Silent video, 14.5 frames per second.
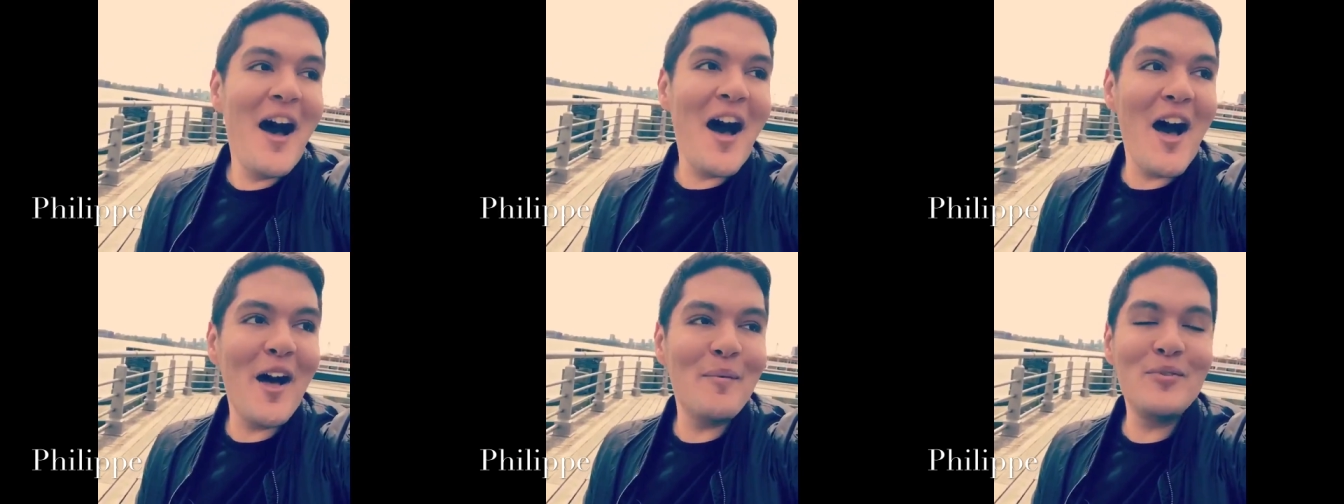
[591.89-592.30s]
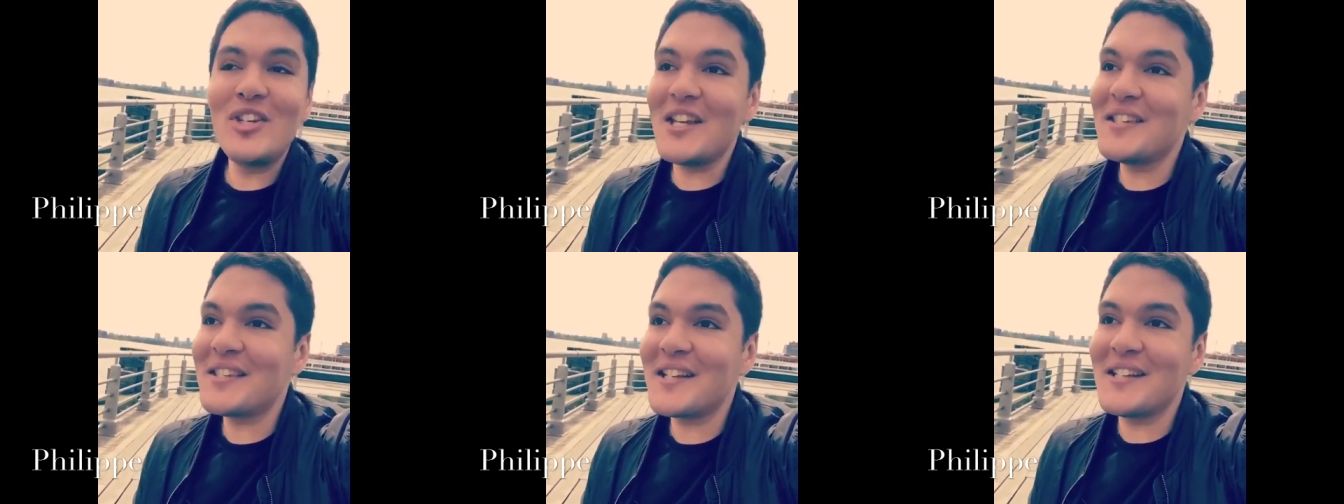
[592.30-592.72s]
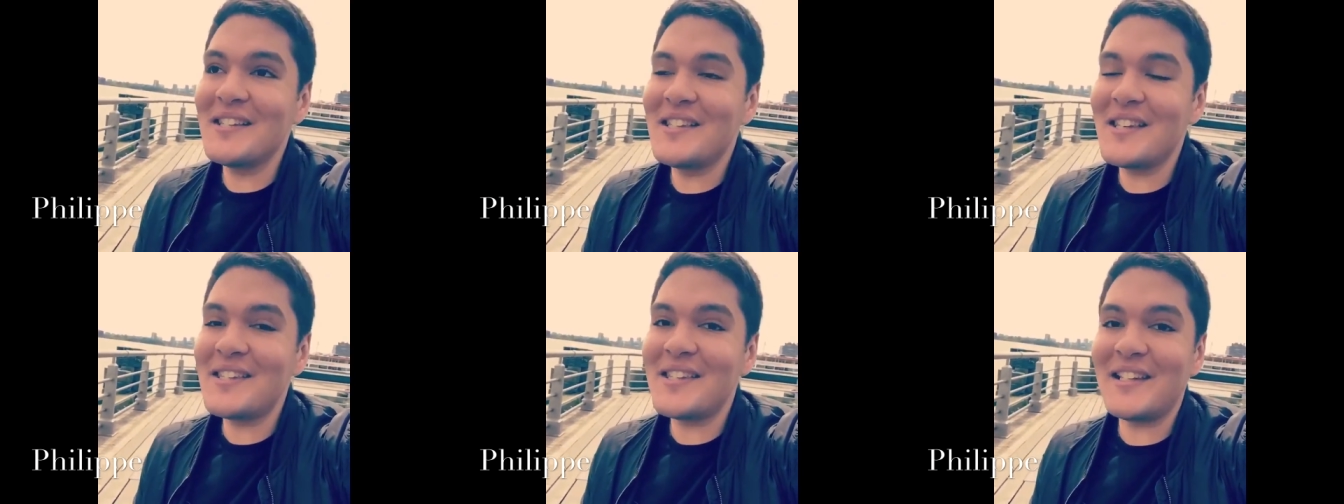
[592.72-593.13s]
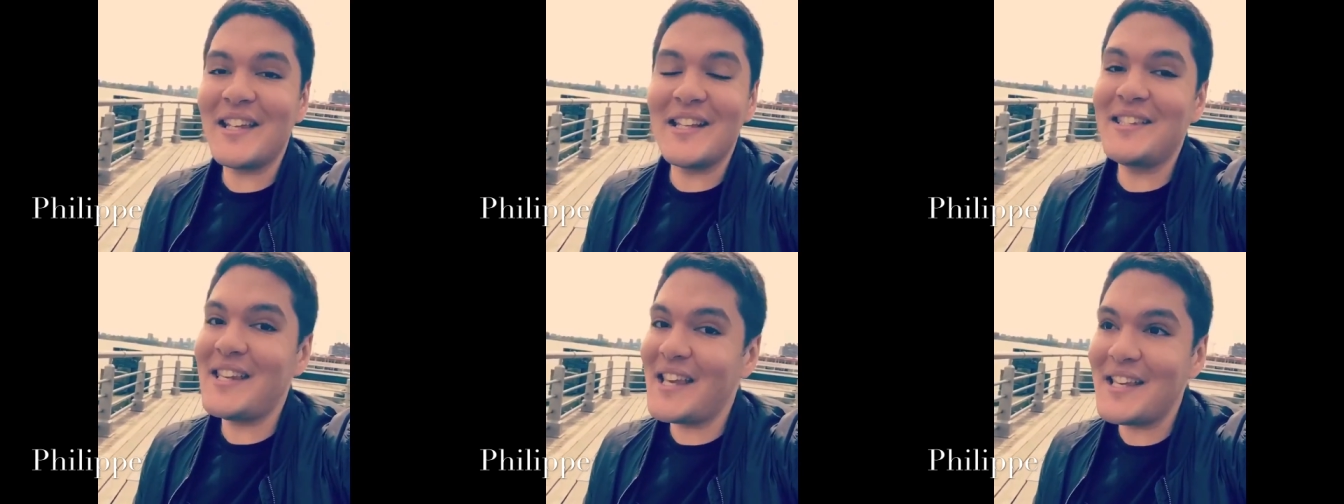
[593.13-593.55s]
Um, she is
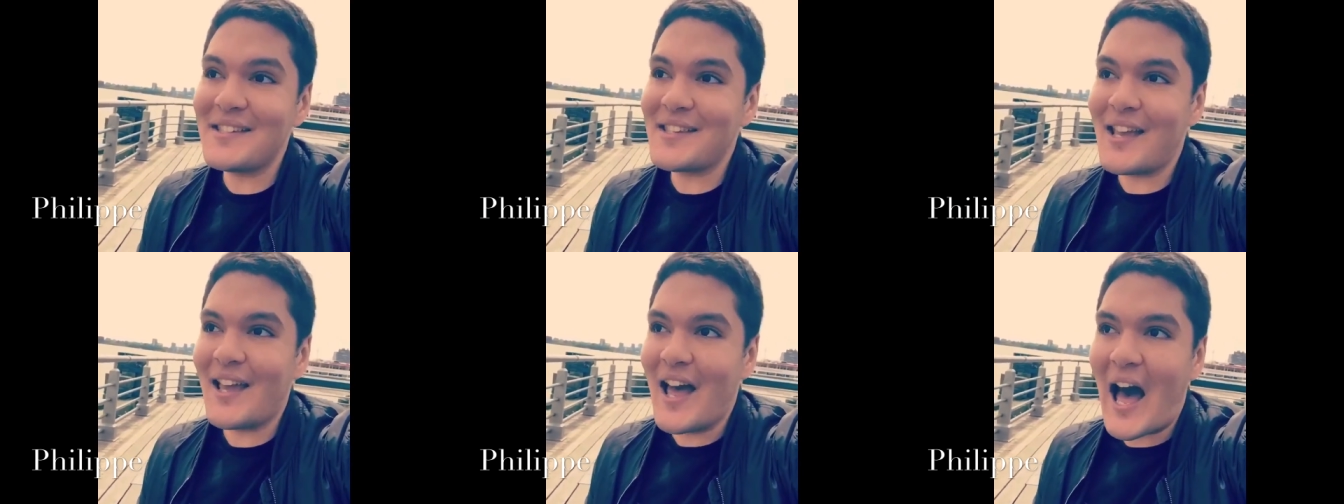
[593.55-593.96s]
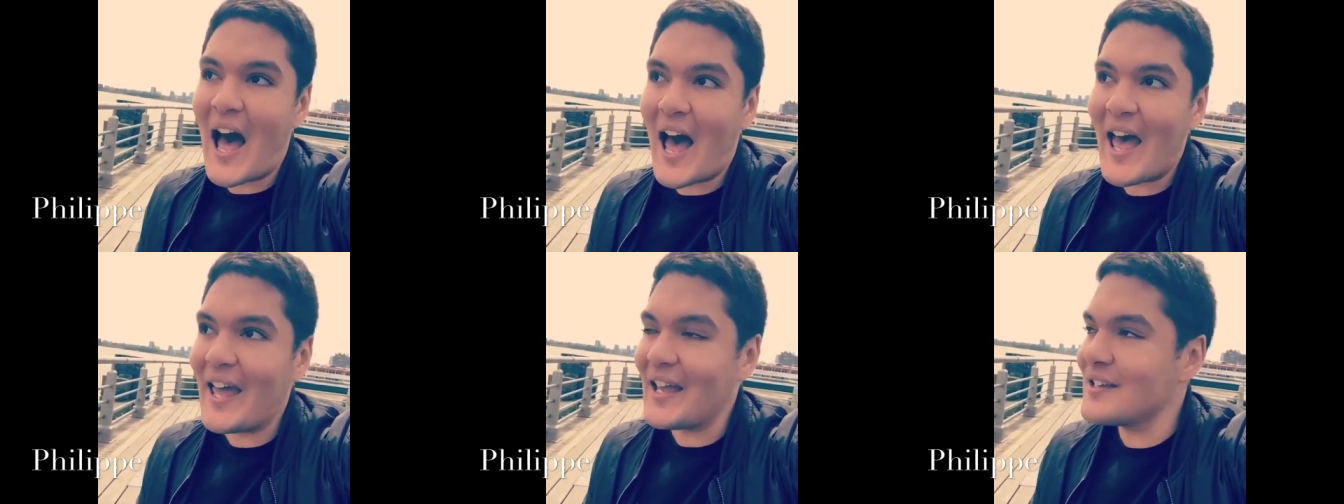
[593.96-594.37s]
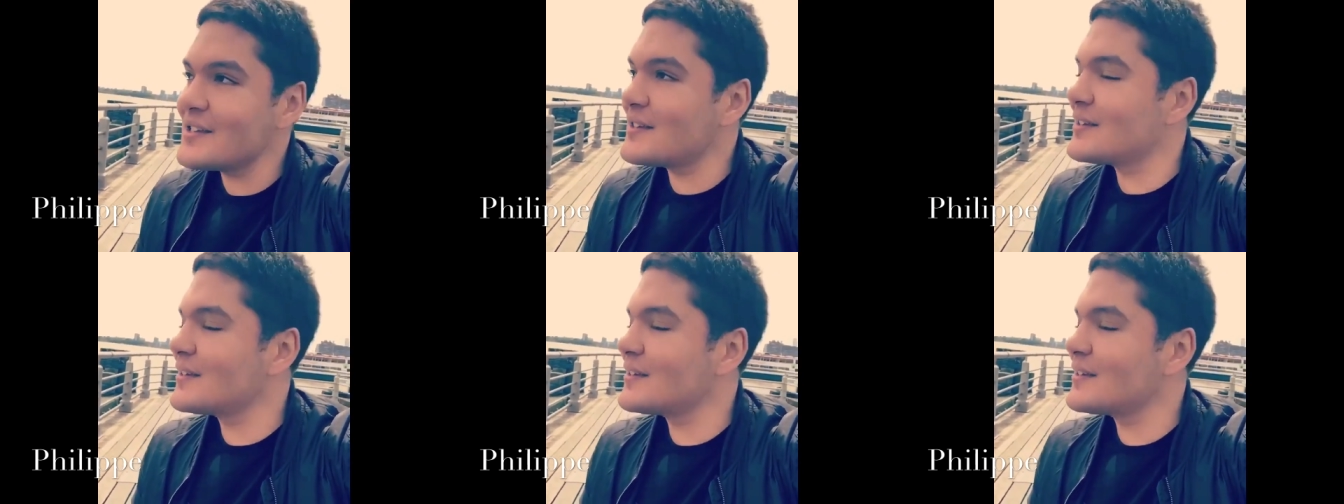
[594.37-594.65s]
consistently teasing guys.